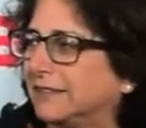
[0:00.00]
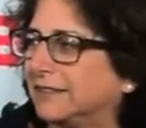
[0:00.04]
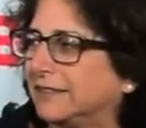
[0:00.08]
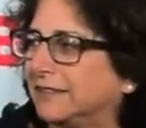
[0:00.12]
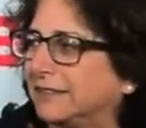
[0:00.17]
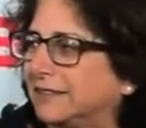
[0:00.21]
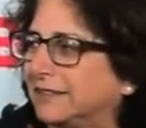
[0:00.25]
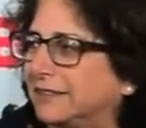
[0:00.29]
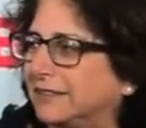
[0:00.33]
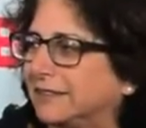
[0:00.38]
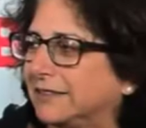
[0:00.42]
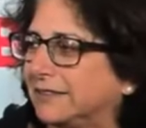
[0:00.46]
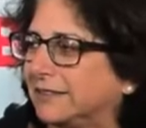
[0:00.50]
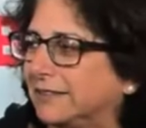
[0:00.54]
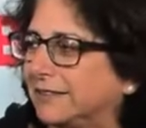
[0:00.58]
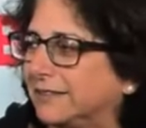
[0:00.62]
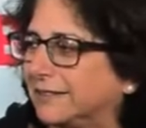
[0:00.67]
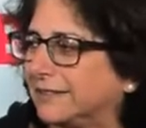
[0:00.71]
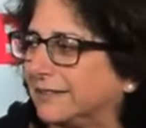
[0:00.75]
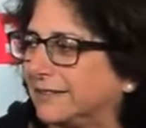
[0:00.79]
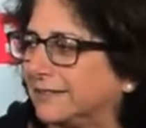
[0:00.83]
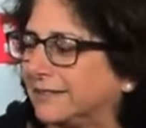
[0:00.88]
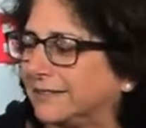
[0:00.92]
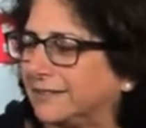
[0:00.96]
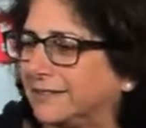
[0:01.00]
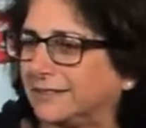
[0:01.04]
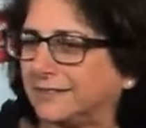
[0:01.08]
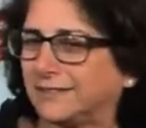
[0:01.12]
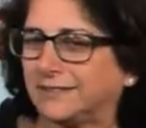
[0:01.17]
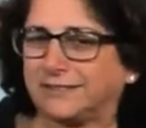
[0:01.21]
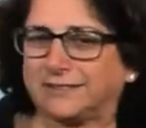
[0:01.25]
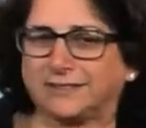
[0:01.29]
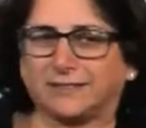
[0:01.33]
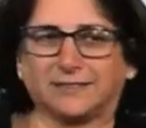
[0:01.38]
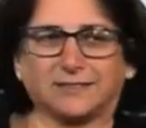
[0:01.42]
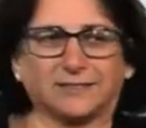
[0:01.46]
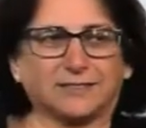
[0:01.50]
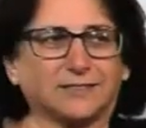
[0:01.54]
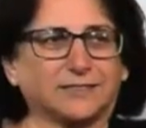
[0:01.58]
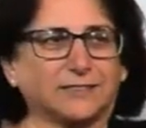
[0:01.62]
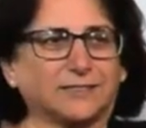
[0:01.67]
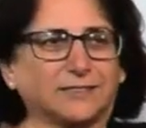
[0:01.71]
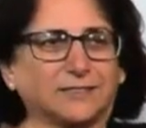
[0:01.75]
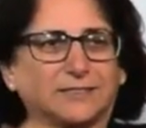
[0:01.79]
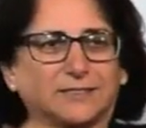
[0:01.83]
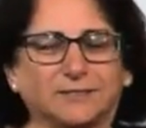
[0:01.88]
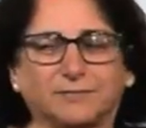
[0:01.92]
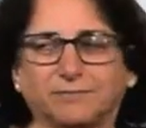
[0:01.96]

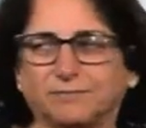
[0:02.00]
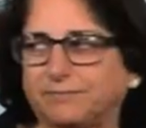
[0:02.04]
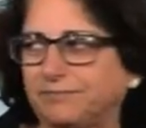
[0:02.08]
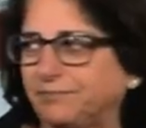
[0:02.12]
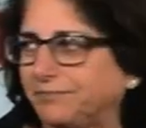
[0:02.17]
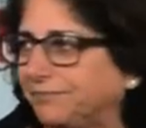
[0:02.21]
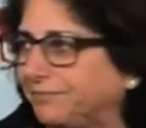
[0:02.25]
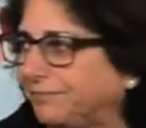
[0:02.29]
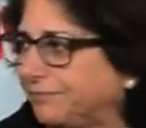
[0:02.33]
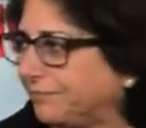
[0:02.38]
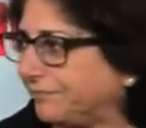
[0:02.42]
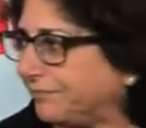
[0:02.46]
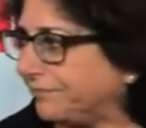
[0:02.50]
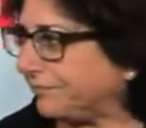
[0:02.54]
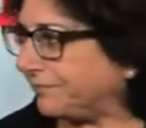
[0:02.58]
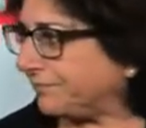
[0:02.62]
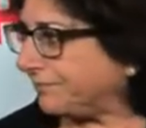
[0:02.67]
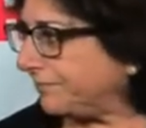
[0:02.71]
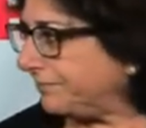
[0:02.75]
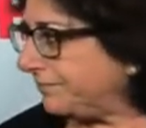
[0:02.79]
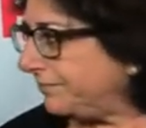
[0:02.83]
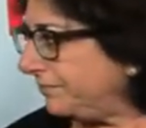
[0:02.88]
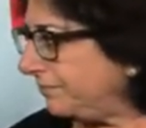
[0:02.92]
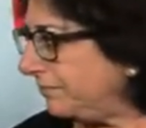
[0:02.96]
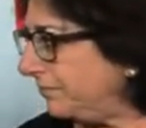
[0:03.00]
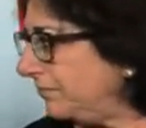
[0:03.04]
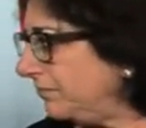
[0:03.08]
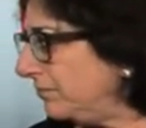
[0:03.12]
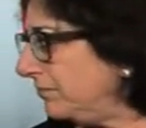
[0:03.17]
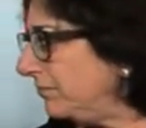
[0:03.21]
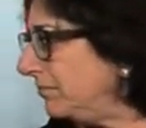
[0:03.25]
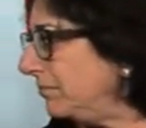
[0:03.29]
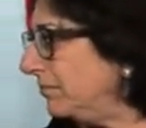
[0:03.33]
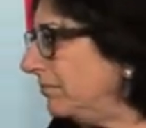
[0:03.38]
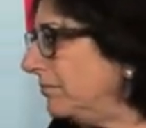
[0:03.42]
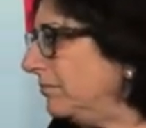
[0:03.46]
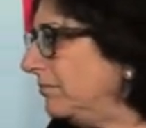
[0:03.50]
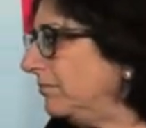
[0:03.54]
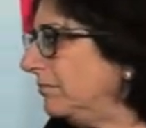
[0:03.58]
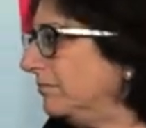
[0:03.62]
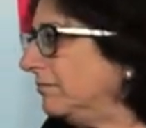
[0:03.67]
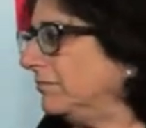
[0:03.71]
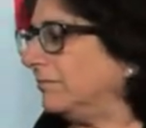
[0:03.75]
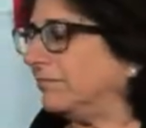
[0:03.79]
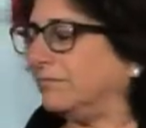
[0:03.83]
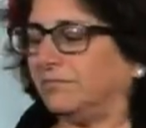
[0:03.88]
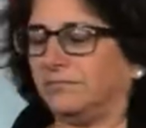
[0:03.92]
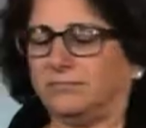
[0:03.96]

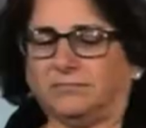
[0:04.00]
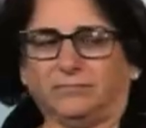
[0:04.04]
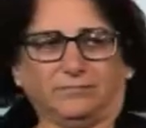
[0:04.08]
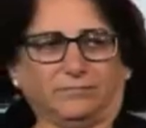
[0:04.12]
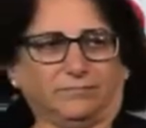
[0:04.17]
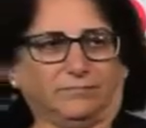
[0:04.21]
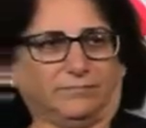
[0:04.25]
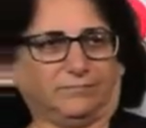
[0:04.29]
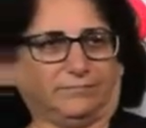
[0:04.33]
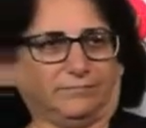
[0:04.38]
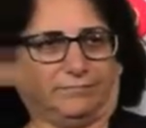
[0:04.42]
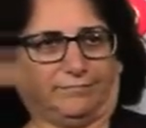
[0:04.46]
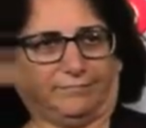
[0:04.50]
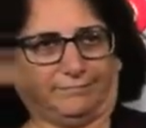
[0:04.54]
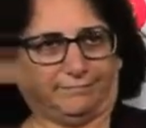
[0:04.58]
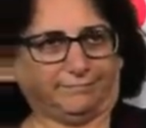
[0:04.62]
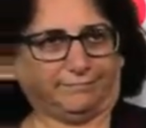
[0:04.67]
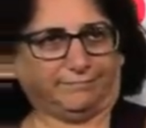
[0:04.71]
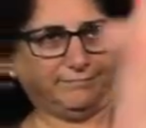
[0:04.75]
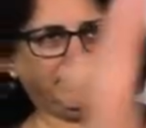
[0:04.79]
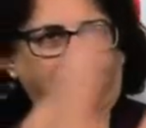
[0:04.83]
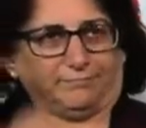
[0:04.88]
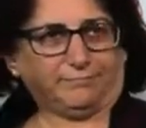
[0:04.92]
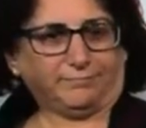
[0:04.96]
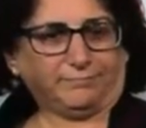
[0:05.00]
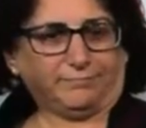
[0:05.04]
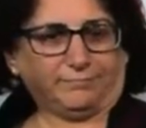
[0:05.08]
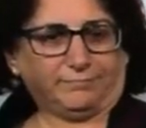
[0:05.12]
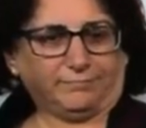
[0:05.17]
The person shown says nothing.